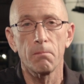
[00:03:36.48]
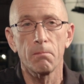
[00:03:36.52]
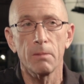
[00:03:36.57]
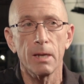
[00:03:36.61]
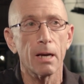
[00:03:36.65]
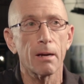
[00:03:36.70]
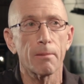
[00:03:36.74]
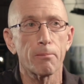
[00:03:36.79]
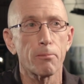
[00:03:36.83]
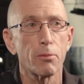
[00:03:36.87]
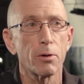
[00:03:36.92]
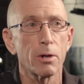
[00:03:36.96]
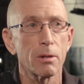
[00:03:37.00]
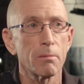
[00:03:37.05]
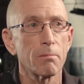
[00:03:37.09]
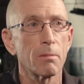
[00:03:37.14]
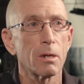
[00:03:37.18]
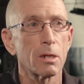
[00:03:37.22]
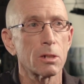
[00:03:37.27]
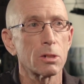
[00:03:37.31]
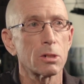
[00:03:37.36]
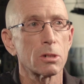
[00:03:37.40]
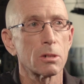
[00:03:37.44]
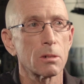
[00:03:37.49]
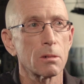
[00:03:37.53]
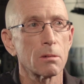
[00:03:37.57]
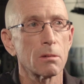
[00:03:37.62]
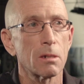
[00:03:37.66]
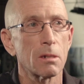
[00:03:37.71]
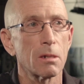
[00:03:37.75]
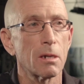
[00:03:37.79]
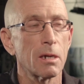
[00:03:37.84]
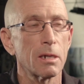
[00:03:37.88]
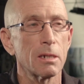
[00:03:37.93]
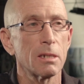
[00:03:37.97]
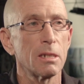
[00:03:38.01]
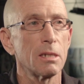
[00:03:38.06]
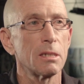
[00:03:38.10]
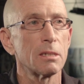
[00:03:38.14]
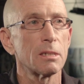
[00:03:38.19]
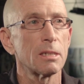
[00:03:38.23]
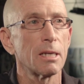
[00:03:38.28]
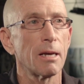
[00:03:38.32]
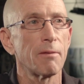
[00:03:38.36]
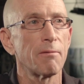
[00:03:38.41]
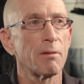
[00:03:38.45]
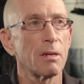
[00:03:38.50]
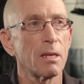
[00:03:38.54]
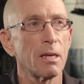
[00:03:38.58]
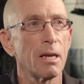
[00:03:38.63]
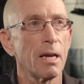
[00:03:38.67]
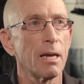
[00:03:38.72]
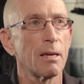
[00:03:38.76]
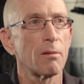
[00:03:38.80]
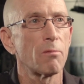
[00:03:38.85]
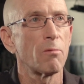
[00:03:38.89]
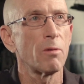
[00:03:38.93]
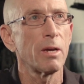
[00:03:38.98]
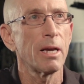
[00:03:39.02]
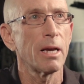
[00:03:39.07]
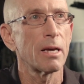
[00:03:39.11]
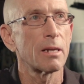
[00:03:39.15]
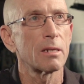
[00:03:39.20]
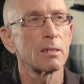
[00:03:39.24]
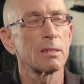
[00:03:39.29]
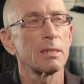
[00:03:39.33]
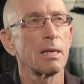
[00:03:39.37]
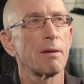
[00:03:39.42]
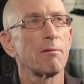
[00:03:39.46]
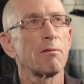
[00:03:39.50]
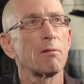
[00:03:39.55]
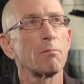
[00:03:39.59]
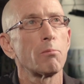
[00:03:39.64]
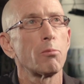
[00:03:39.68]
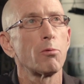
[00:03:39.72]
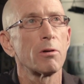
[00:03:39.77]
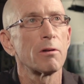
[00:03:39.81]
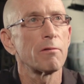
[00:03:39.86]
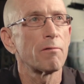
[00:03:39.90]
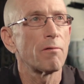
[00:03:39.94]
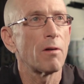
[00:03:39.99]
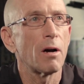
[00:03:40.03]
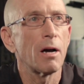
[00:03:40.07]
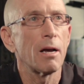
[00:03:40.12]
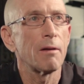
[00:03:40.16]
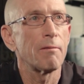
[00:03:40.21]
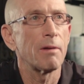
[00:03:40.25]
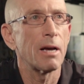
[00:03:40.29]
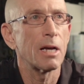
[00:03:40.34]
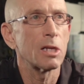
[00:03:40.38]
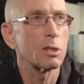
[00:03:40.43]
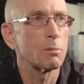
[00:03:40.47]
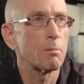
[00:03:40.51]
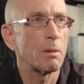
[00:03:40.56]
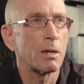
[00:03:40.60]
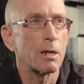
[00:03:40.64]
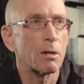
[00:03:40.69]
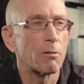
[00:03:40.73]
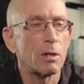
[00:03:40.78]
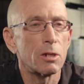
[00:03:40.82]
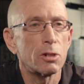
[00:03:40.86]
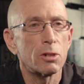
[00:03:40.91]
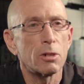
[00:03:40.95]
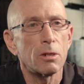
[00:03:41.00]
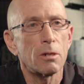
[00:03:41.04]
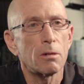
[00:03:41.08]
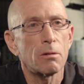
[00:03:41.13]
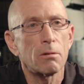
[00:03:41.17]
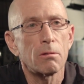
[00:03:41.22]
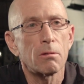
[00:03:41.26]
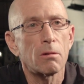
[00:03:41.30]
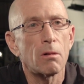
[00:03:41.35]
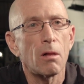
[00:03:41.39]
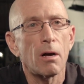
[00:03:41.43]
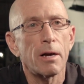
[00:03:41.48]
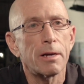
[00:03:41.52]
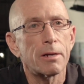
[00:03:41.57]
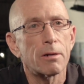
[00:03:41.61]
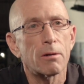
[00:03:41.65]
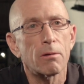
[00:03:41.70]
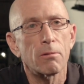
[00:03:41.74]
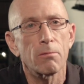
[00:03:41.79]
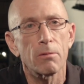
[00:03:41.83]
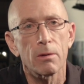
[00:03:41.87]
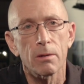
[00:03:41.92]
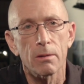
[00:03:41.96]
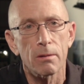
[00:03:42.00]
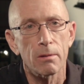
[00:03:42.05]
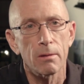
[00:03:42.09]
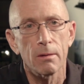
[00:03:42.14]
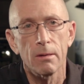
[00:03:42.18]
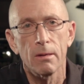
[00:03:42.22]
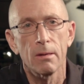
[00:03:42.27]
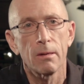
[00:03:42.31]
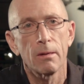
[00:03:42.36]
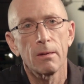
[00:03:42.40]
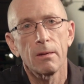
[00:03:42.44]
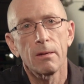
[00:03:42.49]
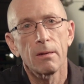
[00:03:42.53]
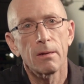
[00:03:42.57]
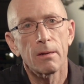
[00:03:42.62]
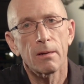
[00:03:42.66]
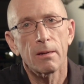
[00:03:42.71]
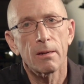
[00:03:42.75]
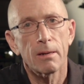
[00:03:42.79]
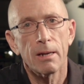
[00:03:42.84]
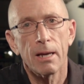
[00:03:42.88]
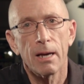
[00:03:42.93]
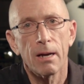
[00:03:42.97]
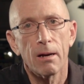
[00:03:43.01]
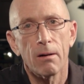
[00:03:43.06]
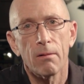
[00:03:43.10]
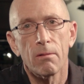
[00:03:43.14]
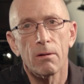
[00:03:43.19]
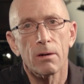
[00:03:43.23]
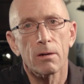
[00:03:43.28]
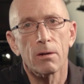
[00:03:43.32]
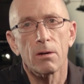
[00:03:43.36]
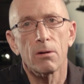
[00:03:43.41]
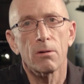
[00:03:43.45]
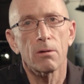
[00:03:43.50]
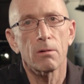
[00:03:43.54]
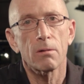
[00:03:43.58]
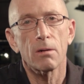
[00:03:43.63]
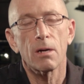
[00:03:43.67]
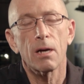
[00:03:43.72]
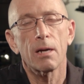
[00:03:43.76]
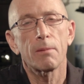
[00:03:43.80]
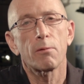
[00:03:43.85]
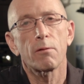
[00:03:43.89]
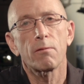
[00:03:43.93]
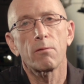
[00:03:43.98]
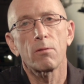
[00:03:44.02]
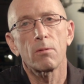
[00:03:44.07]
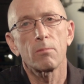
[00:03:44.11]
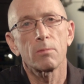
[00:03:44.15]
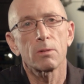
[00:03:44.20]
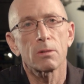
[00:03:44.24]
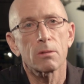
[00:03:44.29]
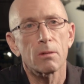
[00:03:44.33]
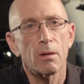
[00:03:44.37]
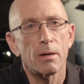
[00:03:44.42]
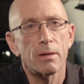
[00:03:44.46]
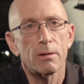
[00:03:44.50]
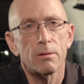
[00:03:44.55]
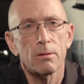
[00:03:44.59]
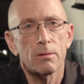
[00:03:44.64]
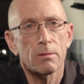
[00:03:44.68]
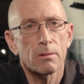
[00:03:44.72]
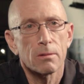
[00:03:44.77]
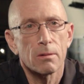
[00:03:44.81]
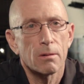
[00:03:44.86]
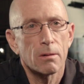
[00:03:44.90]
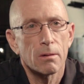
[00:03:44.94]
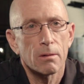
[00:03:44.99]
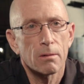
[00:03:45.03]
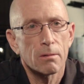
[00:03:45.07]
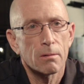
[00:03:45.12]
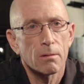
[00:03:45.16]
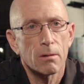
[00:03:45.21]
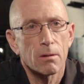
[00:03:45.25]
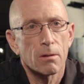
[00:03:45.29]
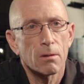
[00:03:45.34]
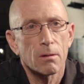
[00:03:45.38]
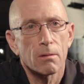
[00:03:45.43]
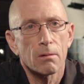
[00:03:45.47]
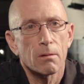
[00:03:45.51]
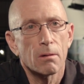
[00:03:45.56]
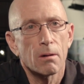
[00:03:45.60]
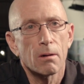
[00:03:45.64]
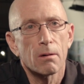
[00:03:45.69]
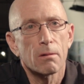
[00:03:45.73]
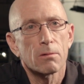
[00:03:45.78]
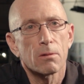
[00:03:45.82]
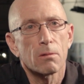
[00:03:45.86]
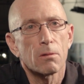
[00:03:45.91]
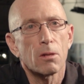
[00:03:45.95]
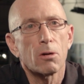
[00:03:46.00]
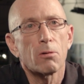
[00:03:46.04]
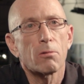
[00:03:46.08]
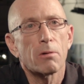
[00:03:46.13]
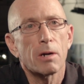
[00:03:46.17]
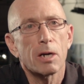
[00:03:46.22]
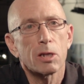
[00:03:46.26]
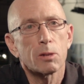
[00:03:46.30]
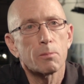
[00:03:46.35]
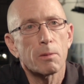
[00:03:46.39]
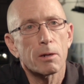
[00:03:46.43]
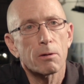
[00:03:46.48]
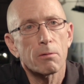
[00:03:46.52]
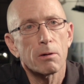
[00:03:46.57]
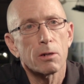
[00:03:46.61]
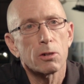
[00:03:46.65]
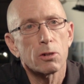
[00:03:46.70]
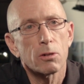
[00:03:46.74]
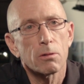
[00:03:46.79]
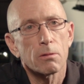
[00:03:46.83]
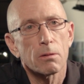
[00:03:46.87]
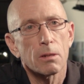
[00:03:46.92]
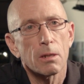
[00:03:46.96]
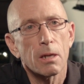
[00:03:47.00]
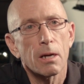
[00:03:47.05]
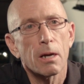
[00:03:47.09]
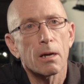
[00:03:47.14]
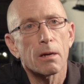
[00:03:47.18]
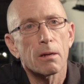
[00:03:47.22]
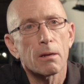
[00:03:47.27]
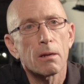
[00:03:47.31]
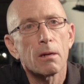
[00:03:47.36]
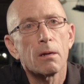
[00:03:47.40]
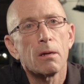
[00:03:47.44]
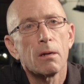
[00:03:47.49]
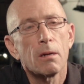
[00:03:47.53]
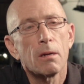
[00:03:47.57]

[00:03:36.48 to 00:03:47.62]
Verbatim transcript: yeah, pretty much in 1978 we had a 7.5 aspect ratio glider with, and now our current high performance gliders are, are, are lower aspect ratio than that.